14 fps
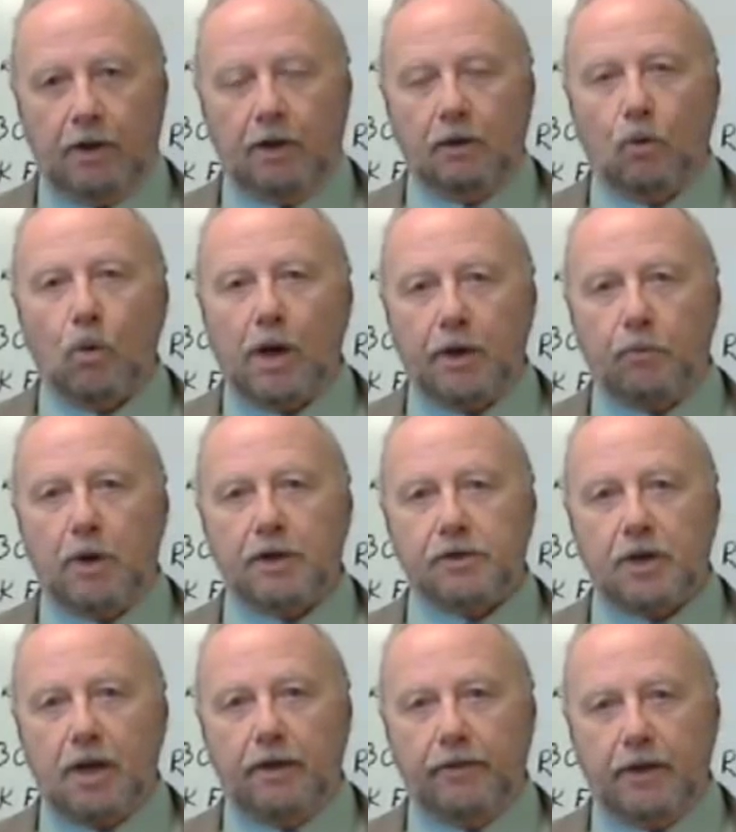Now, why do I
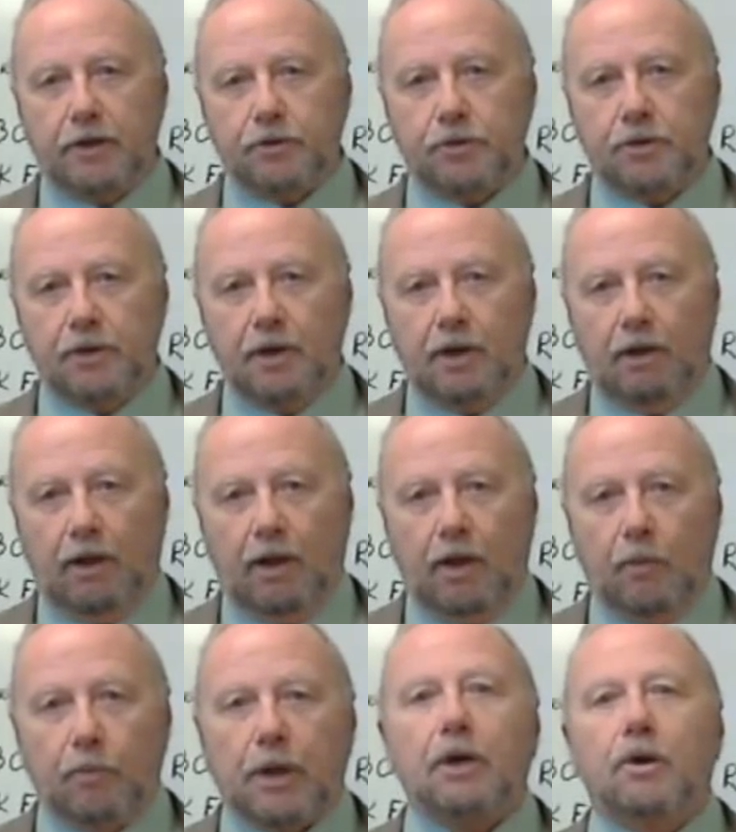say this?
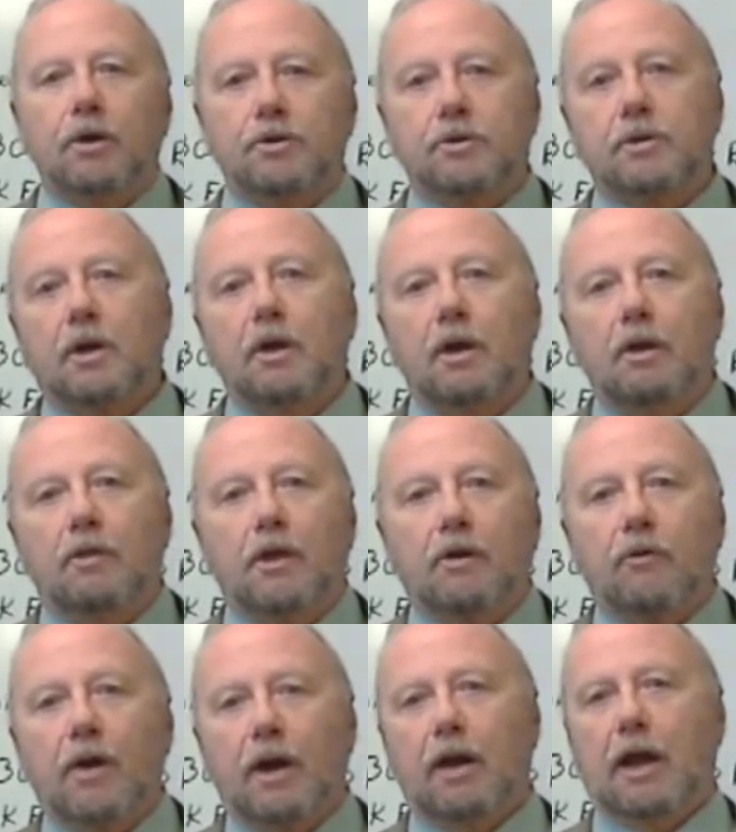Because the
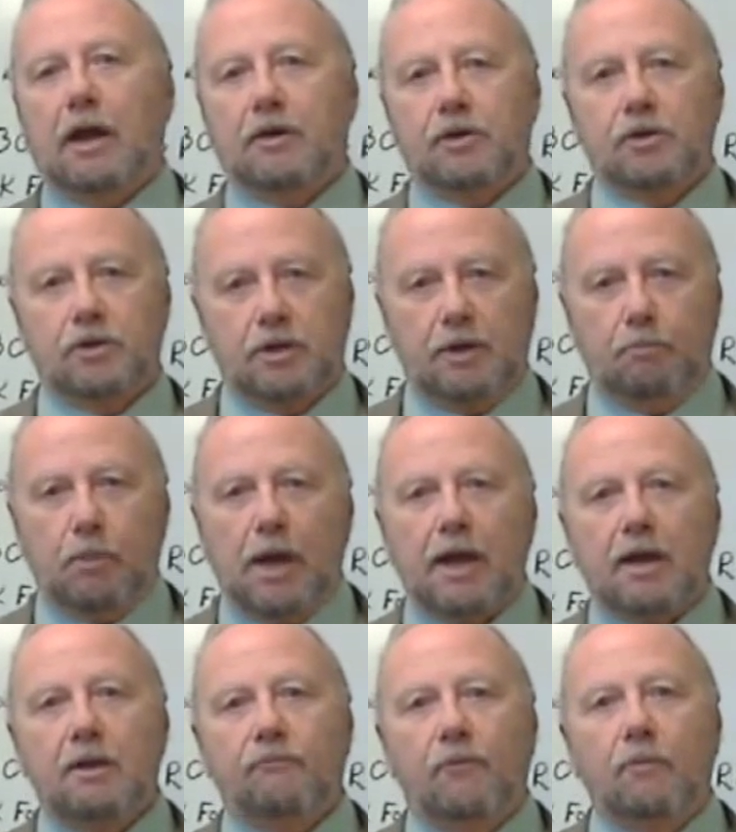credit agency may